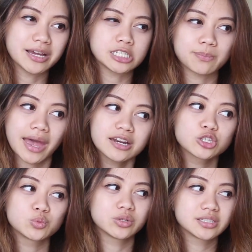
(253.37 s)
My
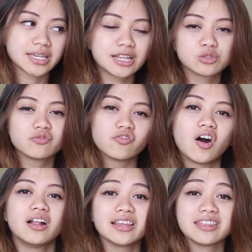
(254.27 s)
Spanish would tend to
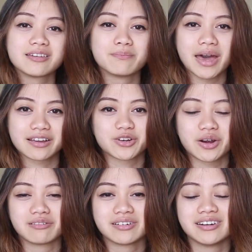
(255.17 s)
fall in the
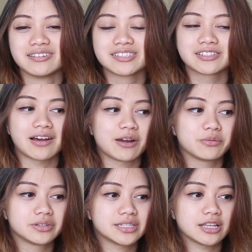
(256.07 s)
background, so I
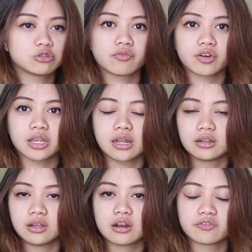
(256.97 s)
would tend to forget
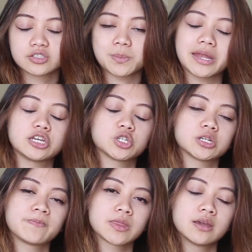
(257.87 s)
a lot of Spanish